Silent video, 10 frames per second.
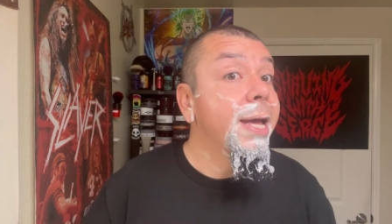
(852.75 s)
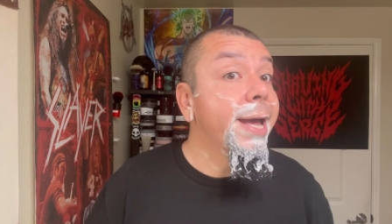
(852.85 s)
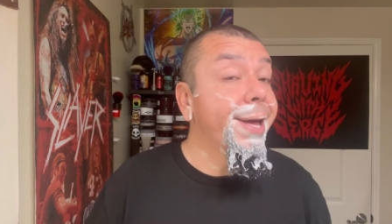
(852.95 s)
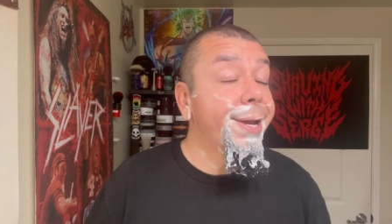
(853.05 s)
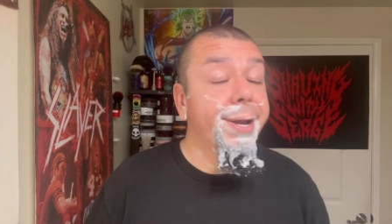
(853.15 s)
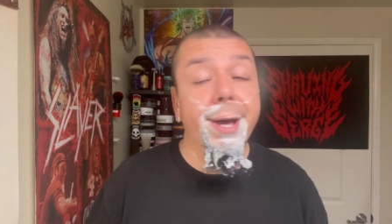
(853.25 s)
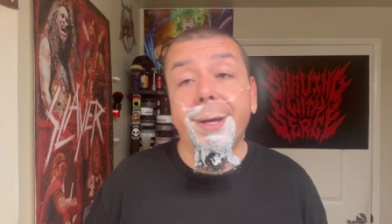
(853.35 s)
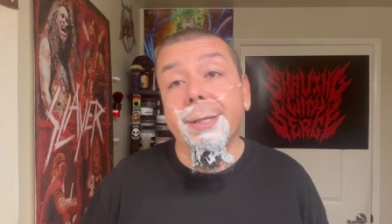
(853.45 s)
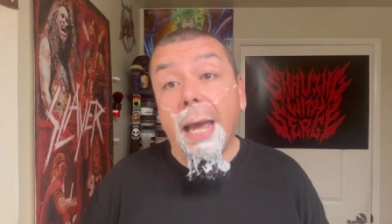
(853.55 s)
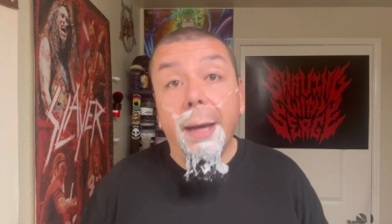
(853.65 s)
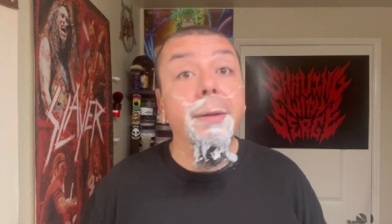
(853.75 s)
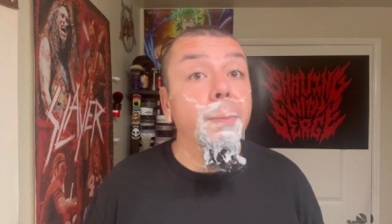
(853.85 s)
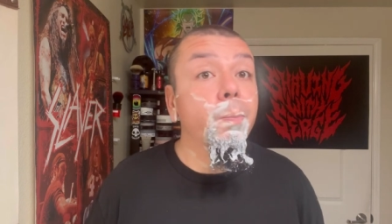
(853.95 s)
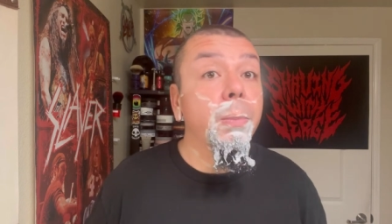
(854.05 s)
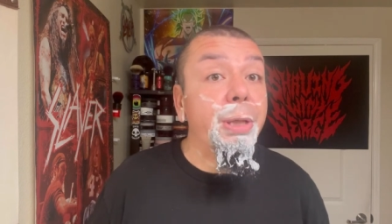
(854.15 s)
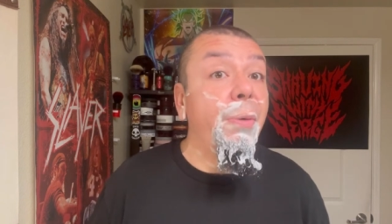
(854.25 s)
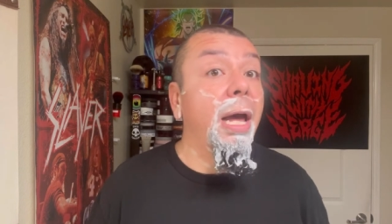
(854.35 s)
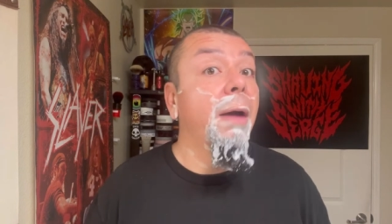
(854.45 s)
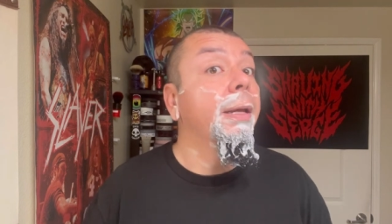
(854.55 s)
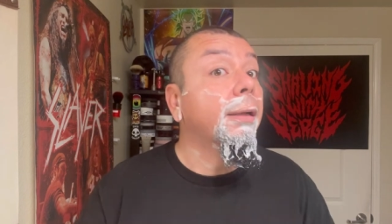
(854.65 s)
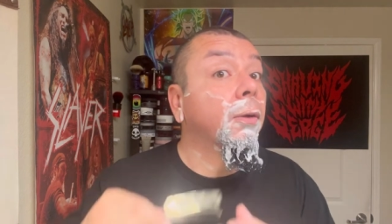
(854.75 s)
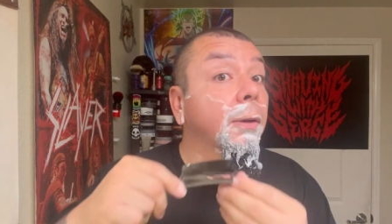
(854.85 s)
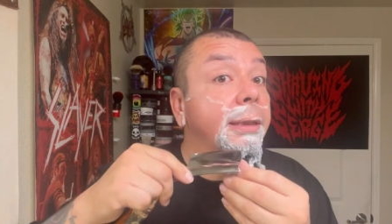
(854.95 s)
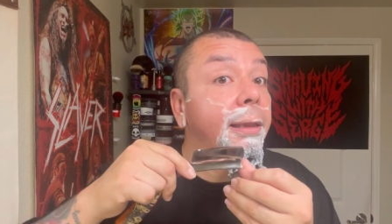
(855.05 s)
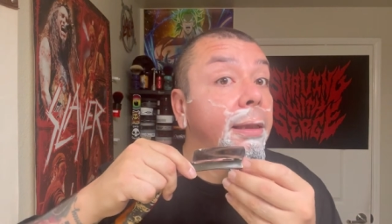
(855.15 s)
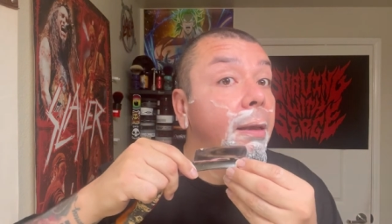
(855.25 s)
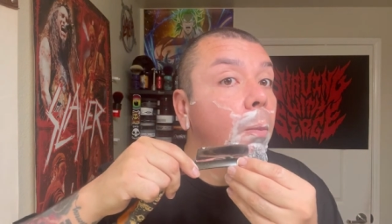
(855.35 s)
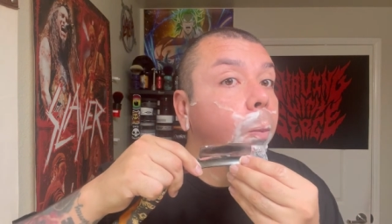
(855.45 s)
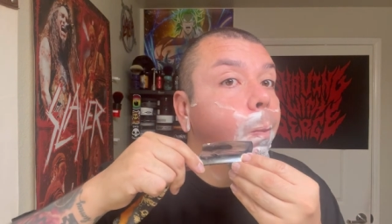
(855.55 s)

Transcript: And uh, yeah, don't have it. Of course, I need it.